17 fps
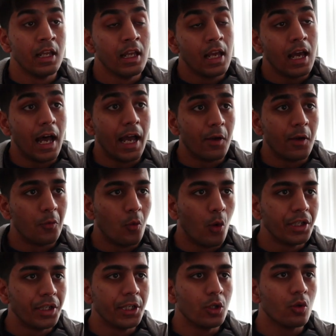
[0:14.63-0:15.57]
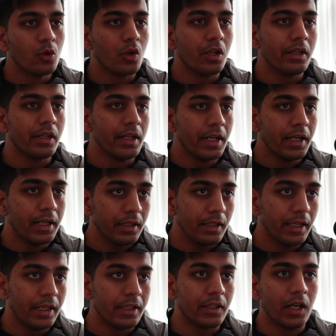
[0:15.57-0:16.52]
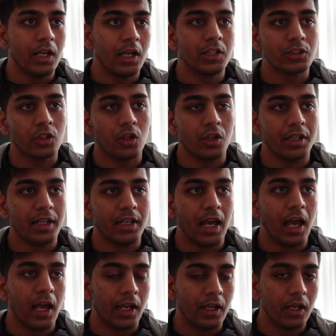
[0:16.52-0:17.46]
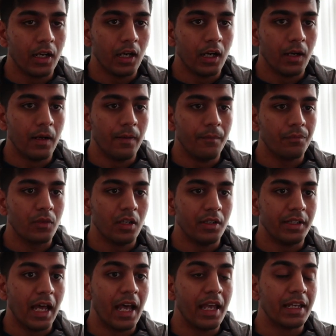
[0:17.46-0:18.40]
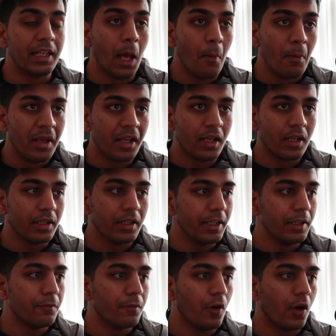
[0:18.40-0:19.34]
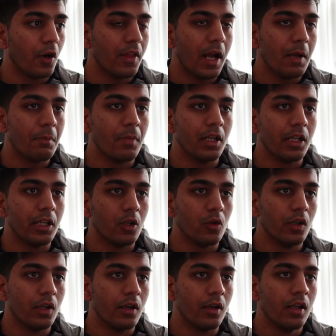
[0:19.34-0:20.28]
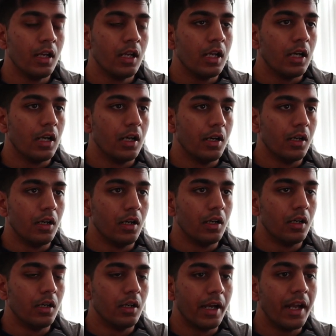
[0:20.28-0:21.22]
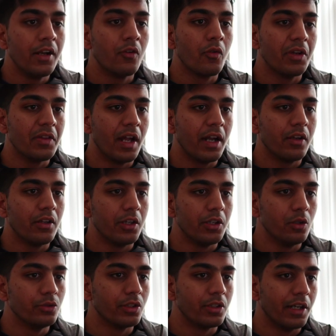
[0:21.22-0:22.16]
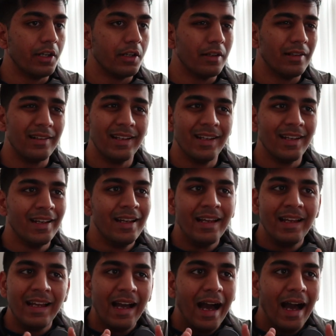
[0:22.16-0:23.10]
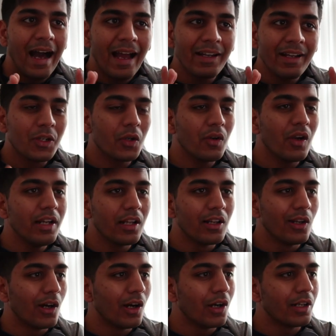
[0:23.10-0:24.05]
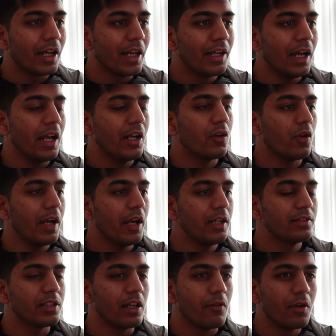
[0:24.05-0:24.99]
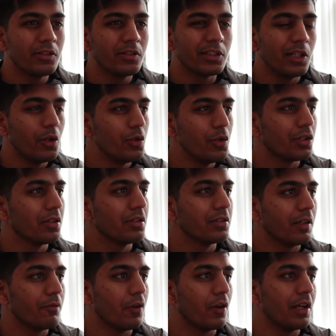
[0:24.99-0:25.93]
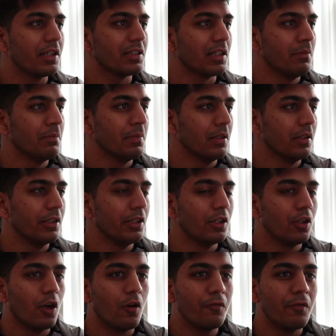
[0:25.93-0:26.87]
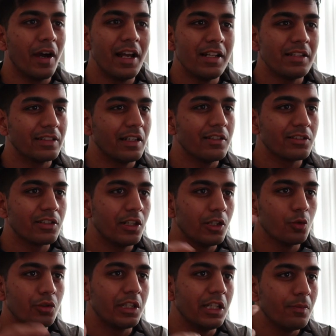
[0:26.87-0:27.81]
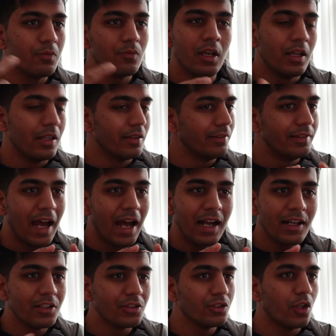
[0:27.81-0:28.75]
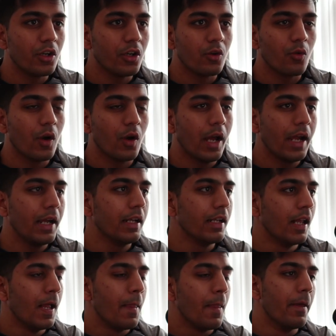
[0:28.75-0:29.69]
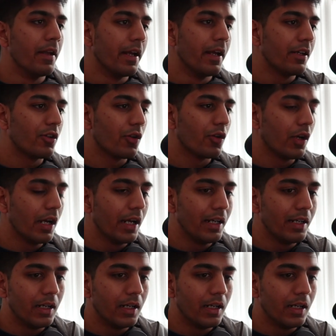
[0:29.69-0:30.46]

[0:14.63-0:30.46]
I wanted to create a task or a DAG dynamically for that particular entry that the user entered. I tried a lot. I tried several solutions. For example, file sensor to keep, that is not right. Then I tried